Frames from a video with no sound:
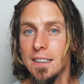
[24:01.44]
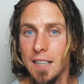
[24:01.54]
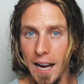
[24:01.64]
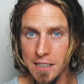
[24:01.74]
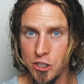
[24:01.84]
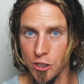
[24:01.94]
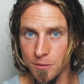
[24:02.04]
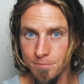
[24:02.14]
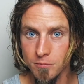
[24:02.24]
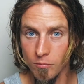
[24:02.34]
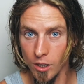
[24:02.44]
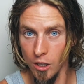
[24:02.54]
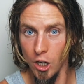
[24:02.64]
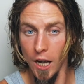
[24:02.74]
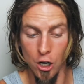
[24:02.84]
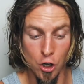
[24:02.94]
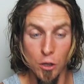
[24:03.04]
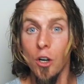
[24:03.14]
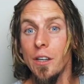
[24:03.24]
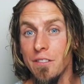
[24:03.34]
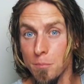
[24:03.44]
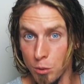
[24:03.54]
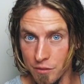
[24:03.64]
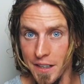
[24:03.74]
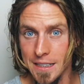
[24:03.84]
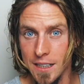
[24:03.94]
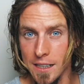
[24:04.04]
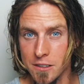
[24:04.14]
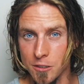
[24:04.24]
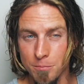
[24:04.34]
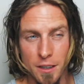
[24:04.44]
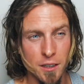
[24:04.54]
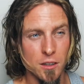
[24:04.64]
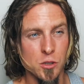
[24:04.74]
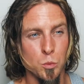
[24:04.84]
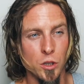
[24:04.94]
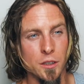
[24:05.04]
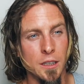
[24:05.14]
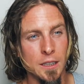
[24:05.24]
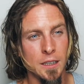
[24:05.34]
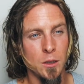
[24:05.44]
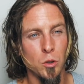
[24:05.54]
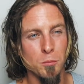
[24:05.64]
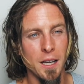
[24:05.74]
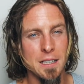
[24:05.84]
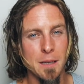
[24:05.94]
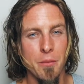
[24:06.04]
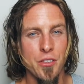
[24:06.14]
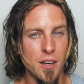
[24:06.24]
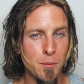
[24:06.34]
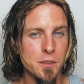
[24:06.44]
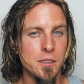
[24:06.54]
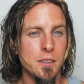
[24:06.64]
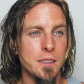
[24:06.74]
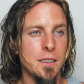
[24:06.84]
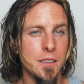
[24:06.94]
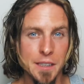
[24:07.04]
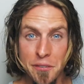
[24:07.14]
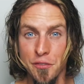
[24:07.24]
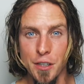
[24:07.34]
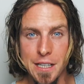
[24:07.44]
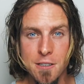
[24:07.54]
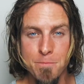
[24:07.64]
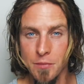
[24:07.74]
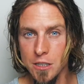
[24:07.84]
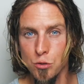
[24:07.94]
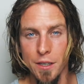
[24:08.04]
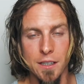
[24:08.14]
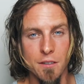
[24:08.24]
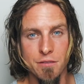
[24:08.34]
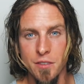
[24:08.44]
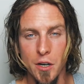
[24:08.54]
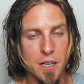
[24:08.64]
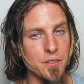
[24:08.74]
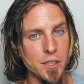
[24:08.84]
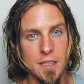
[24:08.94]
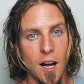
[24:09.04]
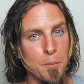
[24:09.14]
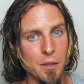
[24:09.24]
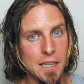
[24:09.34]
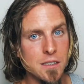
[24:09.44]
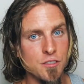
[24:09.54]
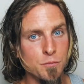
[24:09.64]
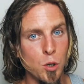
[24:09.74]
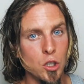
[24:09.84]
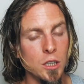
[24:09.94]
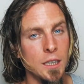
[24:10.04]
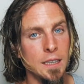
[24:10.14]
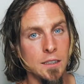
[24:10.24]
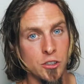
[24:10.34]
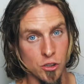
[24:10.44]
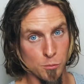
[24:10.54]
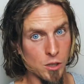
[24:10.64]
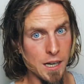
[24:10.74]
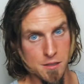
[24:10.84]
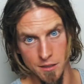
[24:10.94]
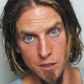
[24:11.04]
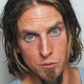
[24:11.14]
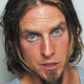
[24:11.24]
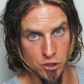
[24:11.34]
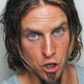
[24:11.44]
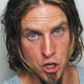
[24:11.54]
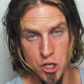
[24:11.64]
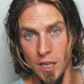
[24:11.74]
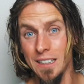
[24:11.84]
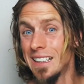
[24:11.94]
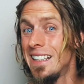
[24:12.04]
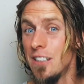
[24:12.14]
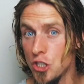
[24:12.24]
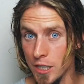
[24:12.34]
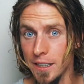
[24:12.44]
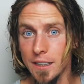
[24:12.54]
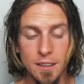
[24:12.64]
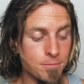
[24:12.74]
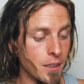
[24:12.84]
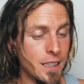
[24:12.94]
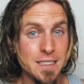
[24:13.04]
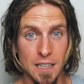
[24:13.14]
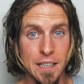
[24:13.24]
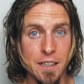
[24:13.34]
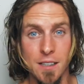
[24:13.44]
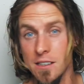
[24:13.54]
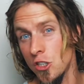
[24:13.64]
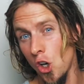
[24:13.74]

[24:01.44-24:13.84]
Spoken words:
cancer or even prevent cancer. I think there's one man named Thomas Seyfried. He's written a very, very comprehensive book summarizing the research on the ketogenic diet as an